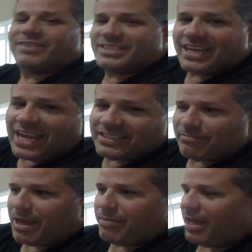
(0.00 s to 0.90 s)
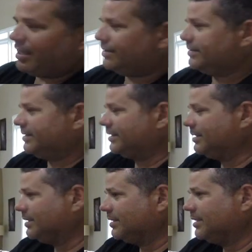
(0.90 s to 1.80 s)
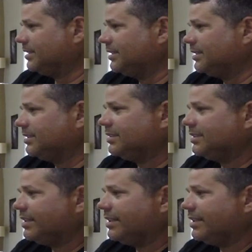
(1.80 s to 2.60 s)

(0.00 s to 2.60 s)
Rigid Nation, baby. I run Rigids.